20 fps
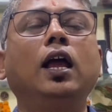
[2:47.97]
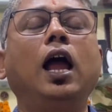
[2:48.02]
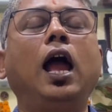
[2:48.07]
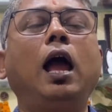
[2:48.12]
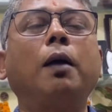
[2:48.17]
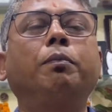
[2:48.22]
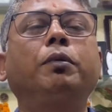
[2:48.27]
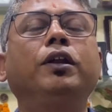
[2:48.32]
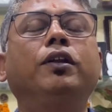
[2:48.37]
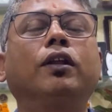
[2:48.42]

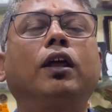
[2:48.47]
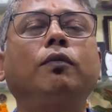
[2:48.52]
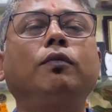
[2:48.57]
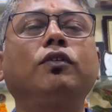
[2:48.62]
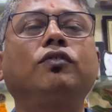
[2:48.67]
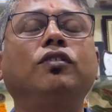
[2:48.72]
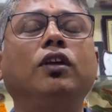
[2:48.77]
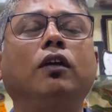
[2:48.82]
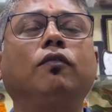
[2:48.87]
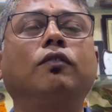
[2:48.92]
Happy
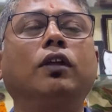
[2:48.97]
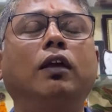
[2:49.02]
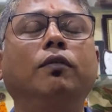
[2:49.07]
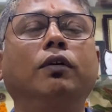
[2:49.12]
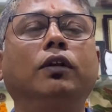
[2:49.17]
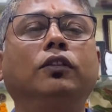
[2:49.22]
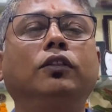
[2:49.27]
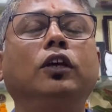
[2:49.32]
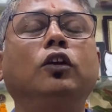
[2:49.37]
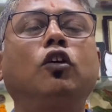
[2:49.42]
driving, safe
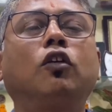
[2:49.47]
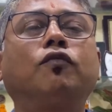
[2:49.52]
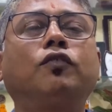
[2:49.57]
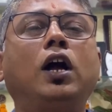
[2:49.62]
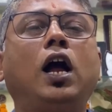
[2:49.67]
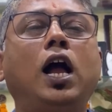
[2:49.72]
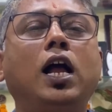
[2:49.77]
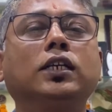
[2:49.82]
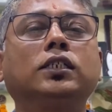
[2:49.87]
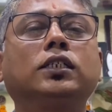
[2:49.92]
driving. Think of
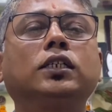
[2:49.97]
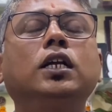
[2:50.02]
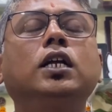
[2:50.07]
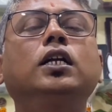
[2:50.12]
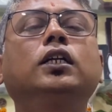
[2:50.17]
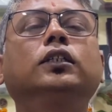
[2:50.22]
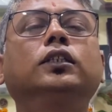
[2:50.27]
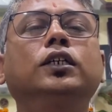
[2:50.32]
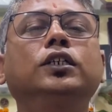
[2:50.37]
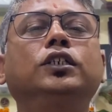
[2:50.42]
cars,
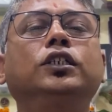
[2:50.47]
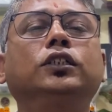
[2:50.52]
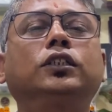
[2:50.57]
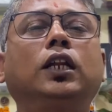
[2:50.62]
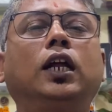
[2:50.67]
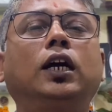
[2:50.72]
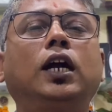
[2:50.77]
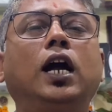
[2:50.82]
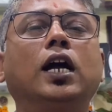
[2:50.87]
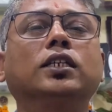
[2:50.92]
think
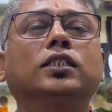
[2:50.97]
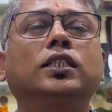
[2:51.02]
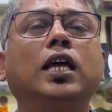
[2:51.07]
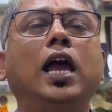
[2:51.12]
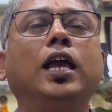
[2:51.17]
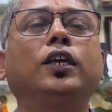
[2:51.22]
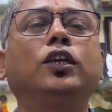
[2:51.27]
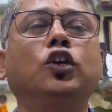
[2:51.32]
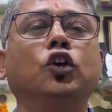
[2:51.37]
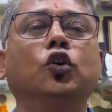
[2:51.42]
ChitraCars.
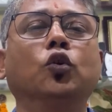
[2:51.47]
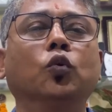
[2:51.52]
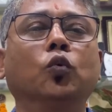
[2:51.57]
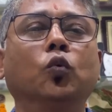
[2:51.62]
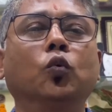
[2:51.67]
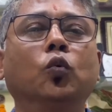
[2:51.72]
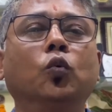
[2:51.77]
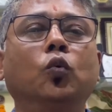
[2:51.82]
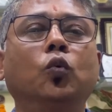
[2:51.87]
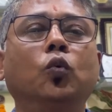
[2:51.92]
Thank you.